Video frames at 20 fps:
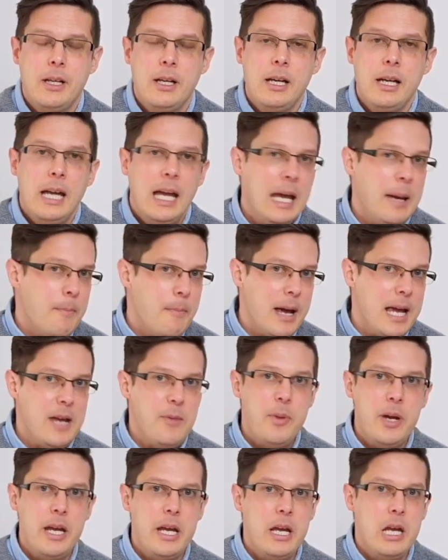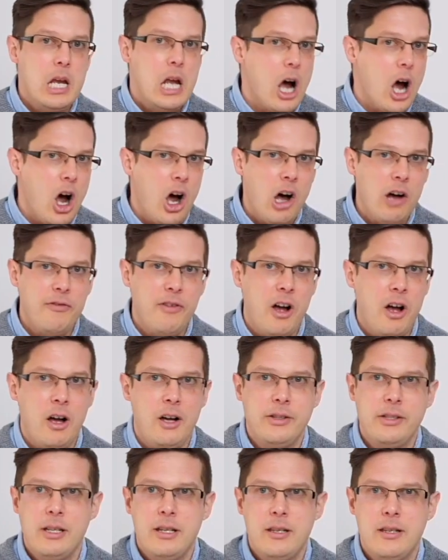It may be
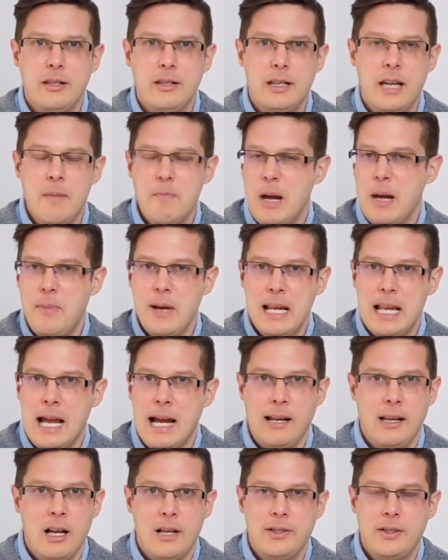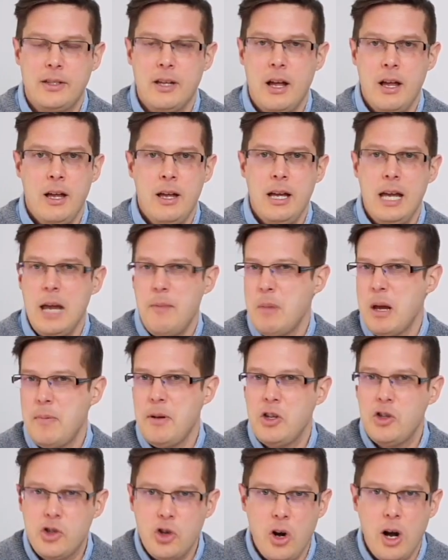half-hearted, it may be lackluster, it may be
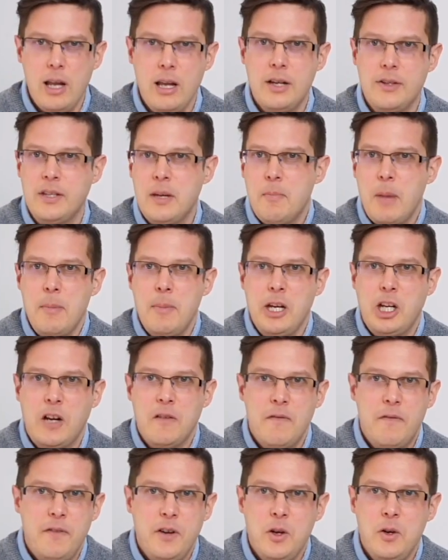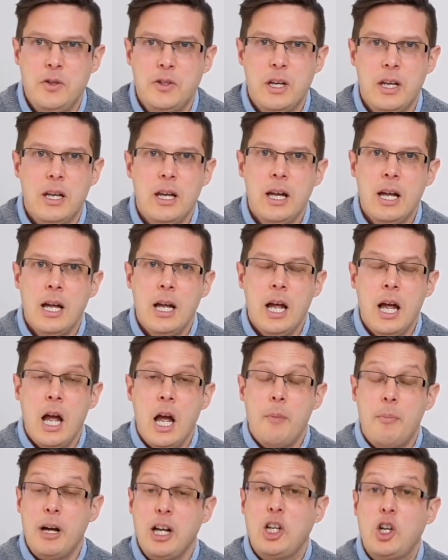joyless, it may be confusing,
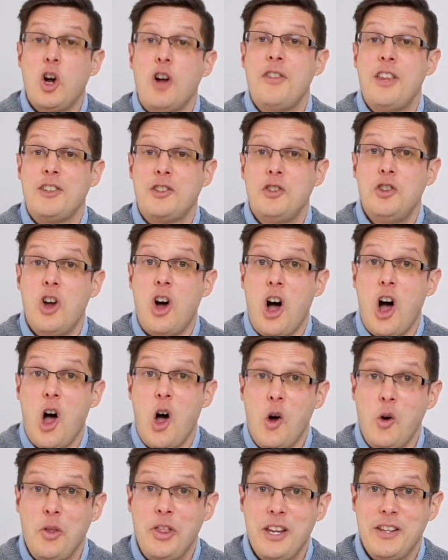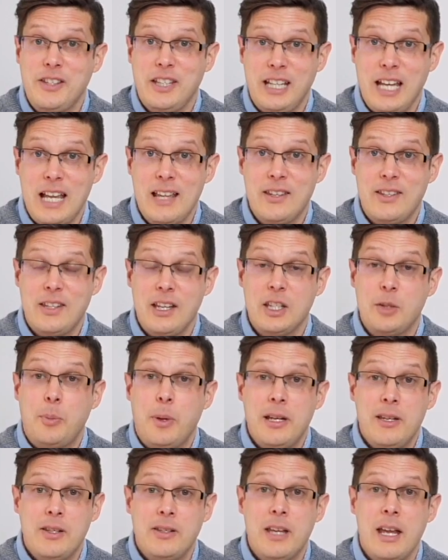but God does not hold this against us, but
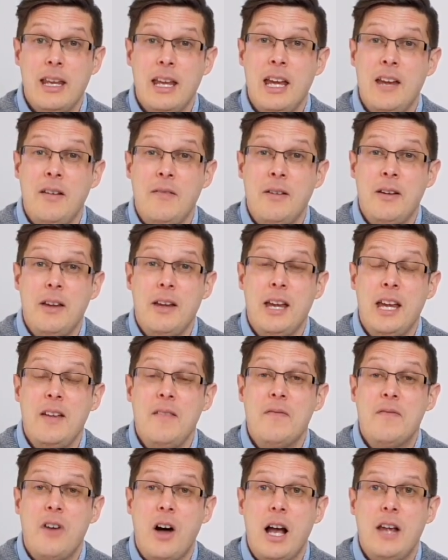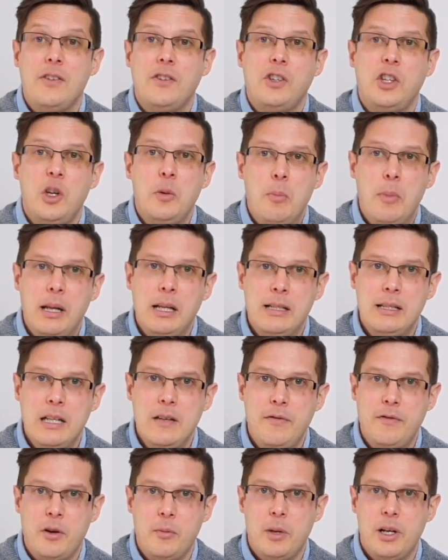instead he invites humility
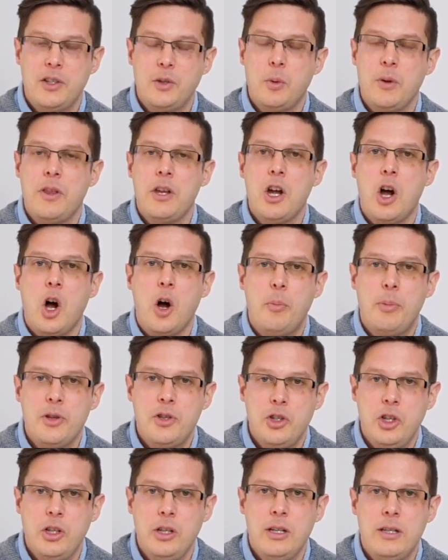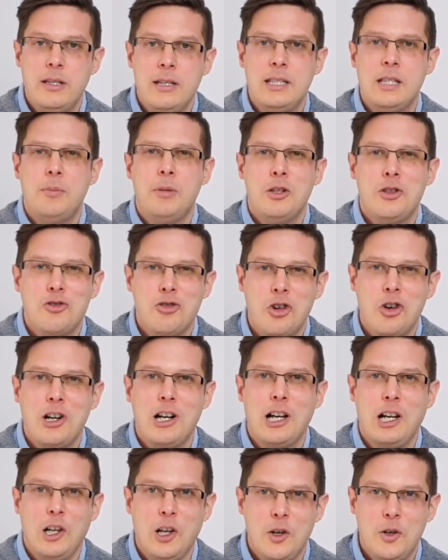from us with the opportunity to be drawn
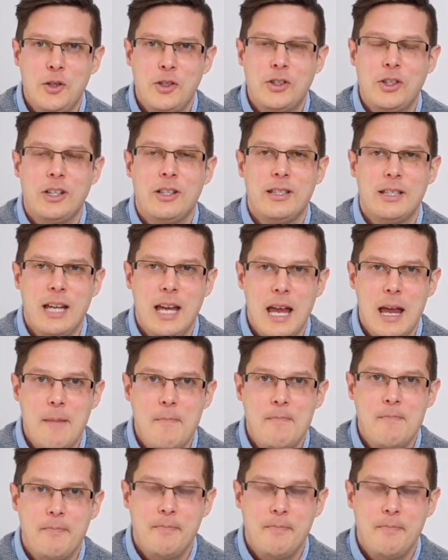close to him.